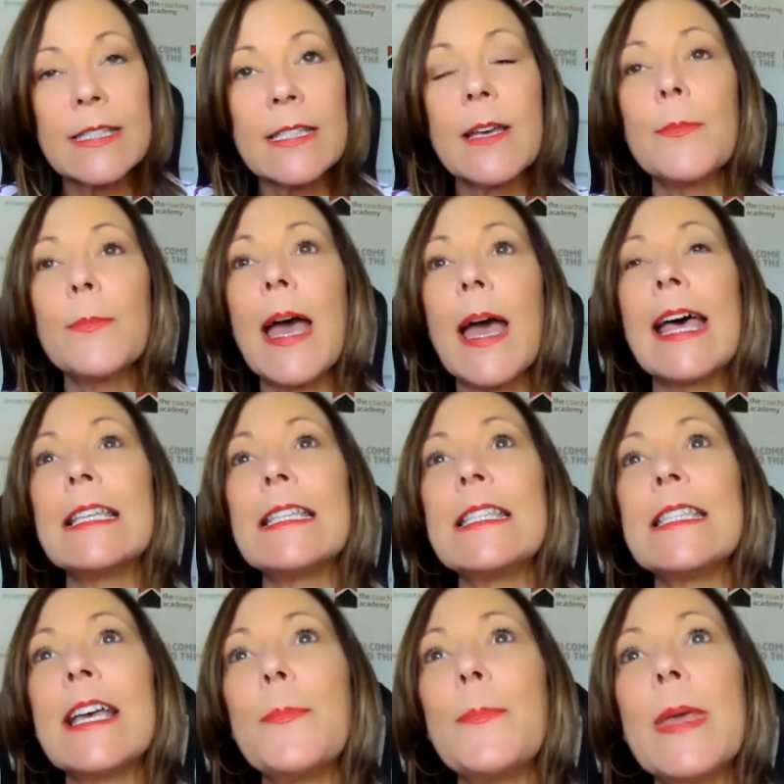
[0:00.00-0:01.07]
Um,
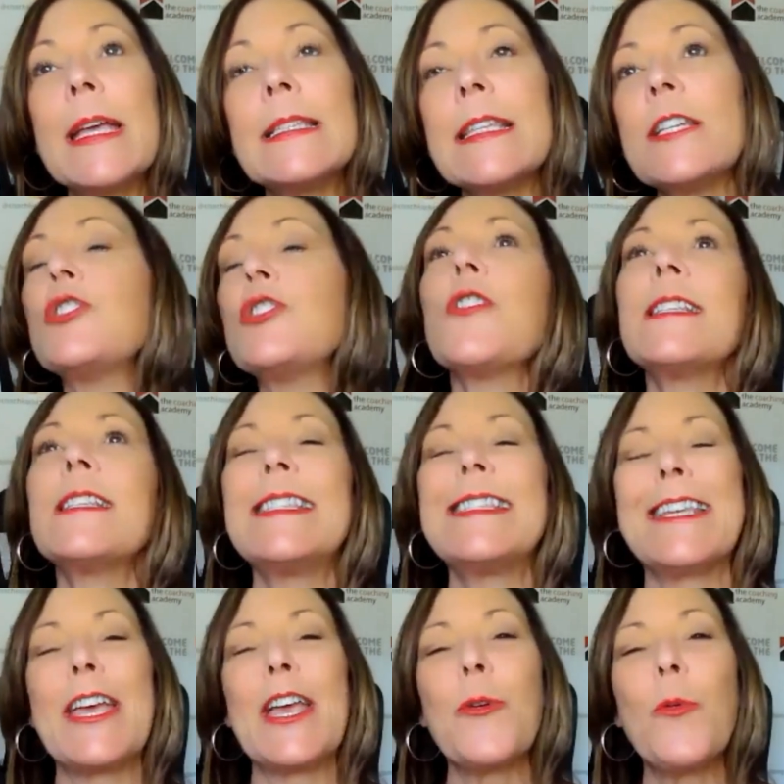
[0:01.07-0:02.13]
and um, it's
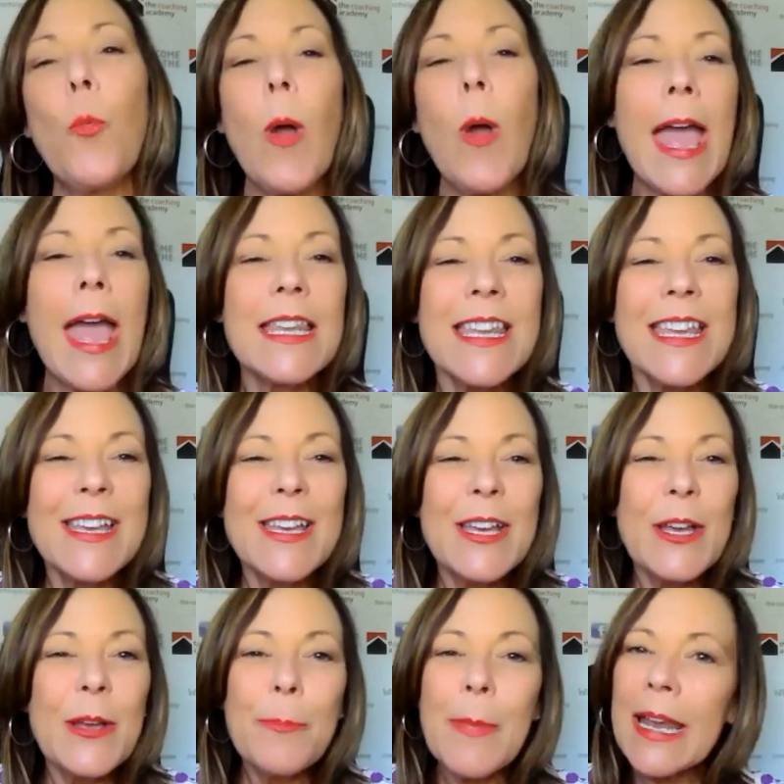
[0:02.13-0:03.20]
interesting when
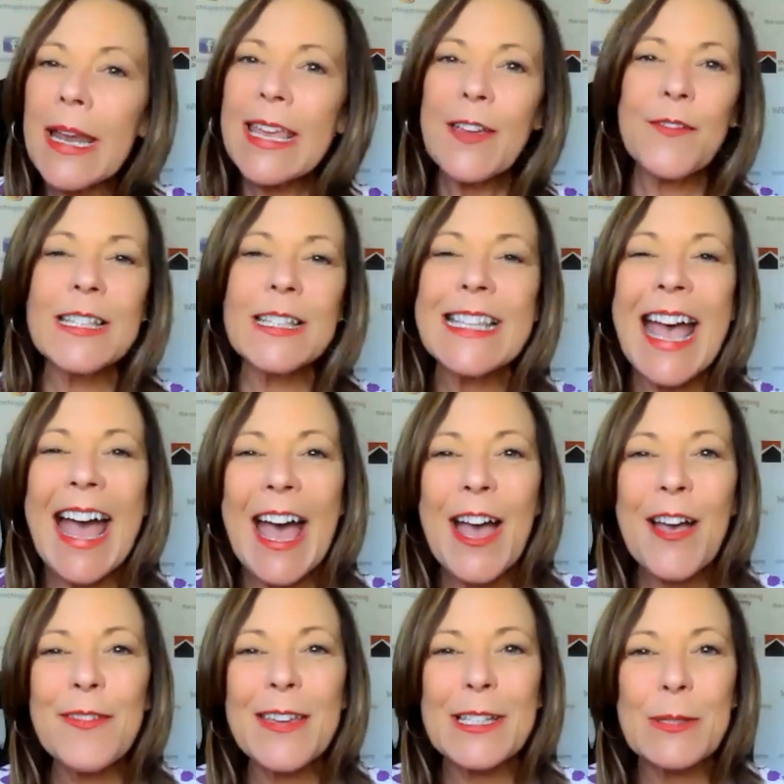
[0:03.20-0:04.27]
many of us
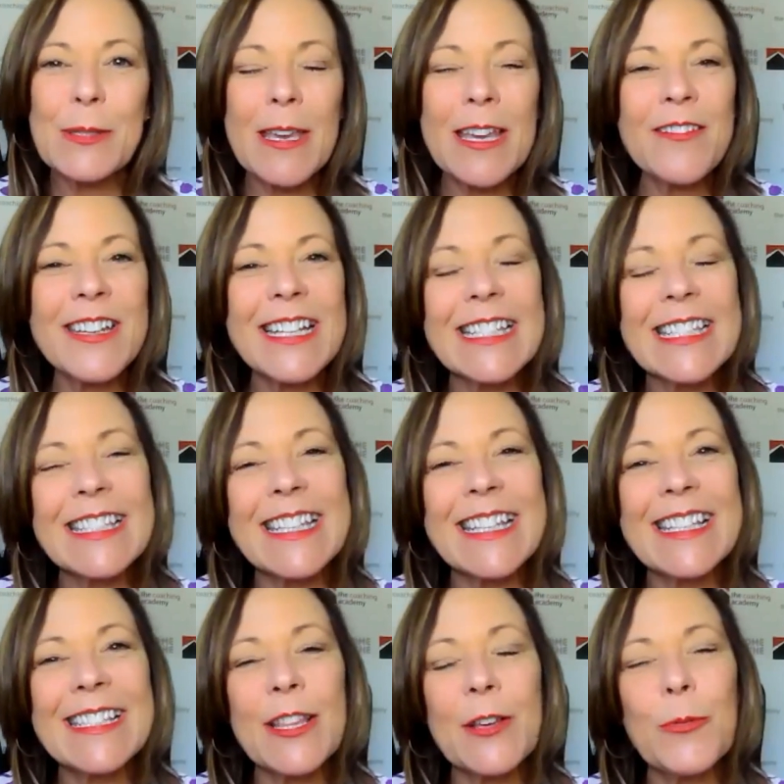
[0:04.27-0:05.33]
have
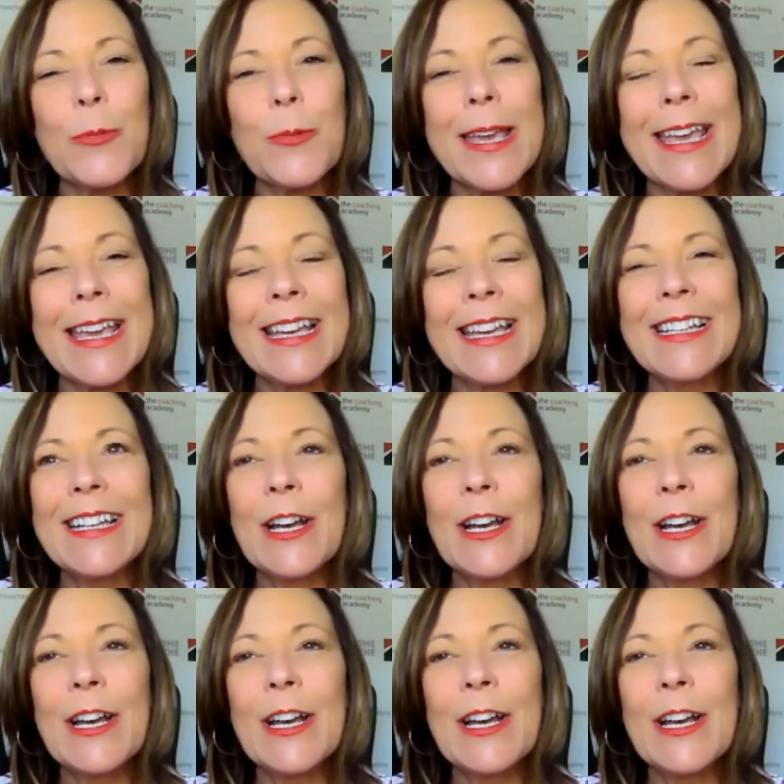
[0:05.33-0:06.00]
experiences that we,